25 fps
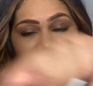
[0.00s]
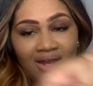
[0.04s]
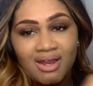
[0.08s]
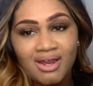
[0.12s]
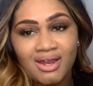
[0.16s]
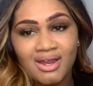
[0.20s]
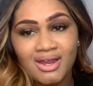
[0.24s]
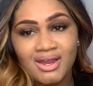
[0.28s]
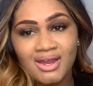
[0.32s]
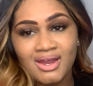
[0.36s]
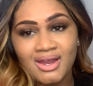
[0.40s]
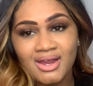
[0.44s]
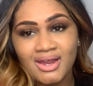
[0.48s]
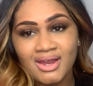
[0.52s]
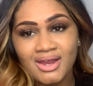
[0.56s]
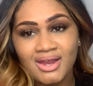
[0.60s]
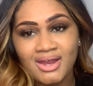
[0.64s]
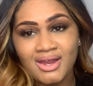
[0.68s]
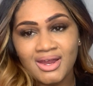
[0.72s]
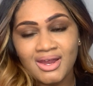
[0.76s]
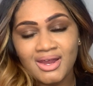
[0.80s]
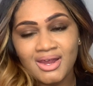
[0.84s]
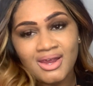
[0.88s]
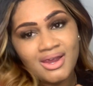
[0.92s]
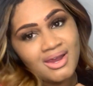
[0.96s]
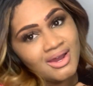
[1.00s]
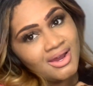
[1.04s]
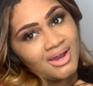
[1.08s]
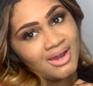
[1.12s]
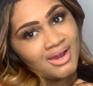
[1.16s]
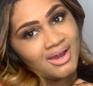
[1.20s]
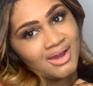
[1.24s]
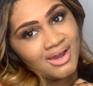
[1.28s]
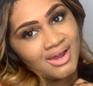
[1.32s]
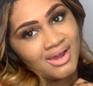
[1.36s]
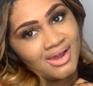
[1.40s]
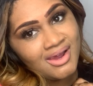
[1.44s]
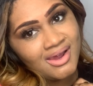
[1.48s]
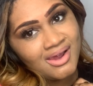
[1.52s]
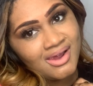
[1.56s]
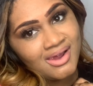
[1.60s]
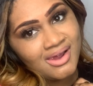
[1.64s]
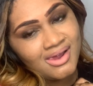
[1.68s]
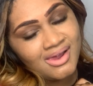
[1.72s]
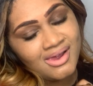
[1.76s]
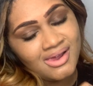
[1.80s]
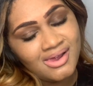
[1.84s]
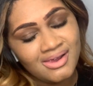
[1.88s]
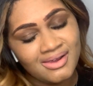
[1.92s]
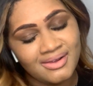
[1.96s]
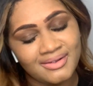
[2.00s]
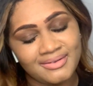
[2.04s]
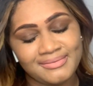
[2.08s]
(no one is talking)